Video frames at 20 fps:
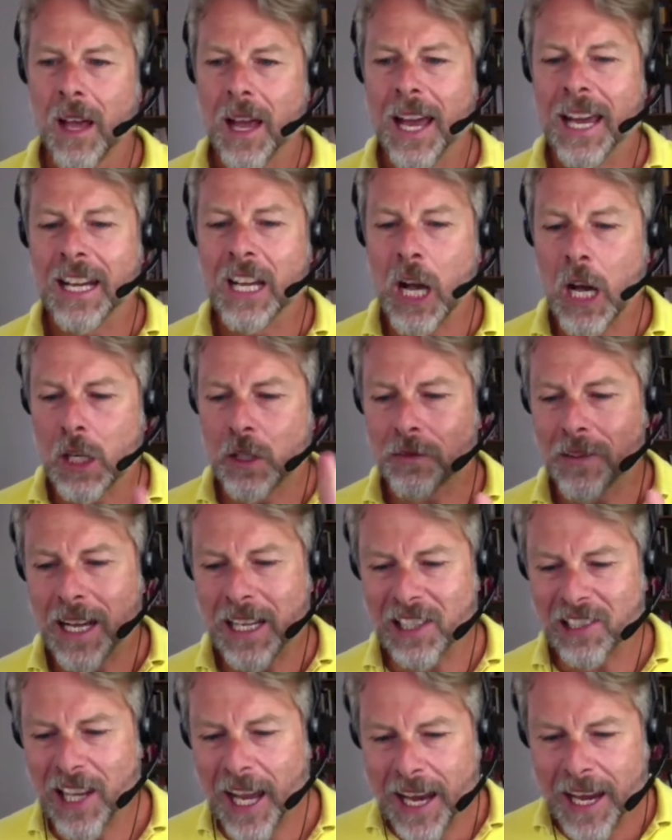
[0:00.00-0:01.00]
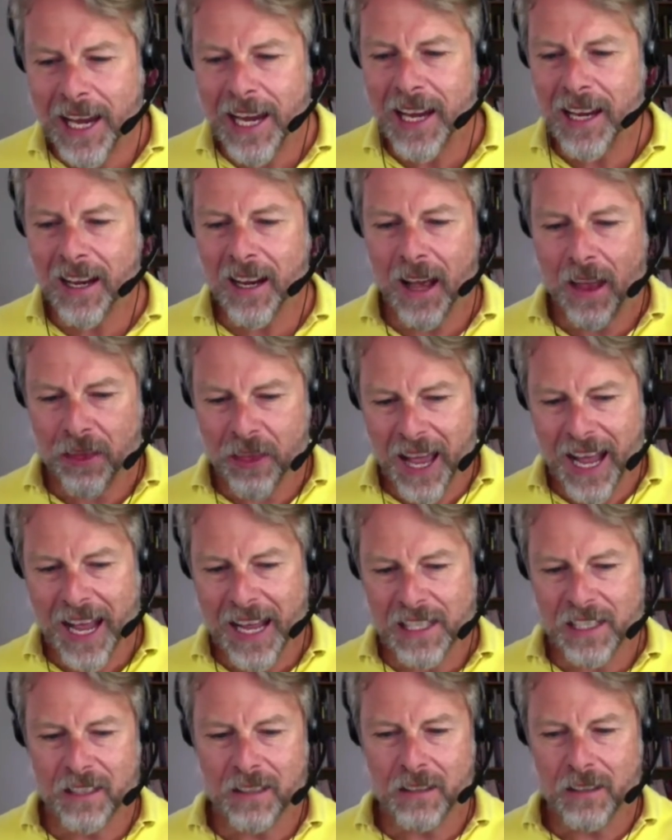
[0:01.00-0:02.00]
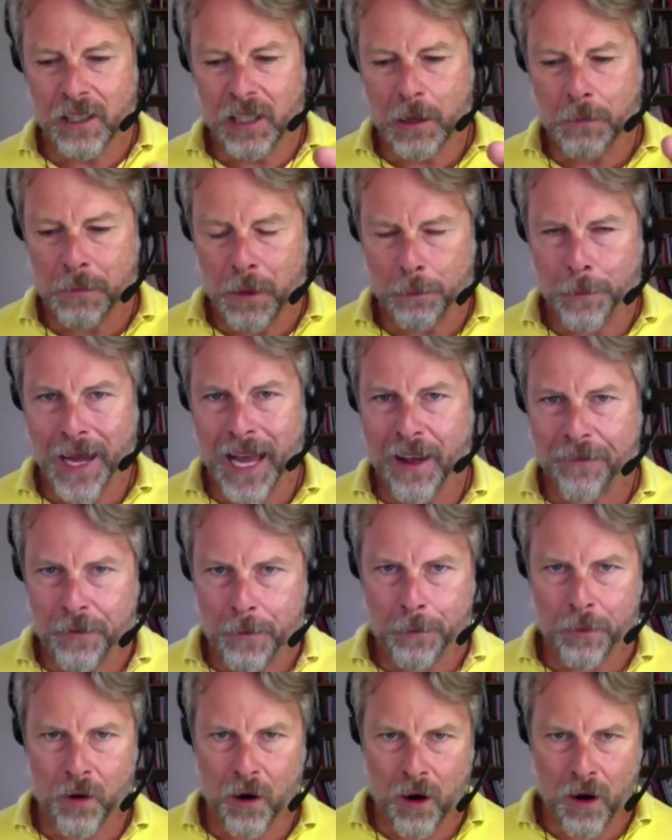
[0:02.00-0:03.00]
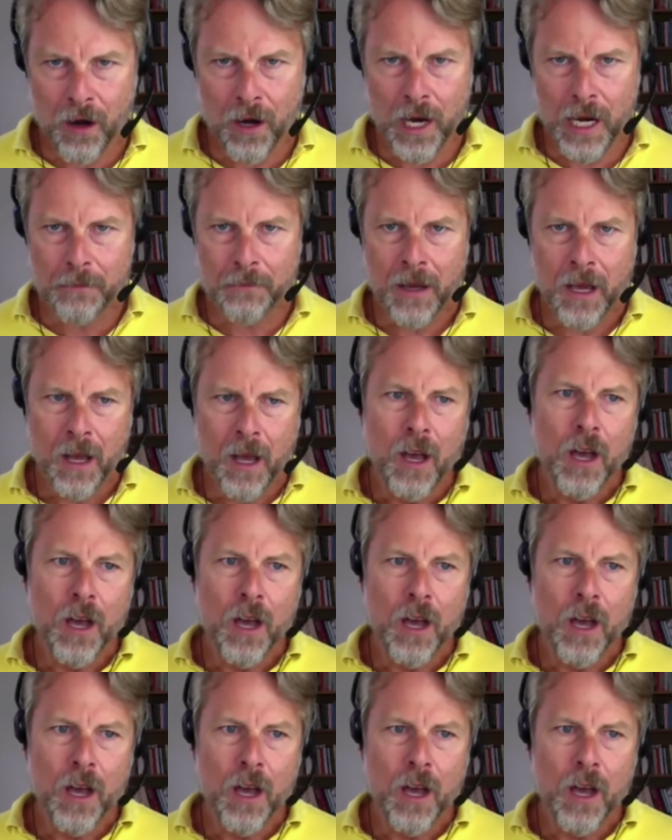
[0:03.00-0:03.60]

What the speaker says: it goes without saying that to prepare for Prime,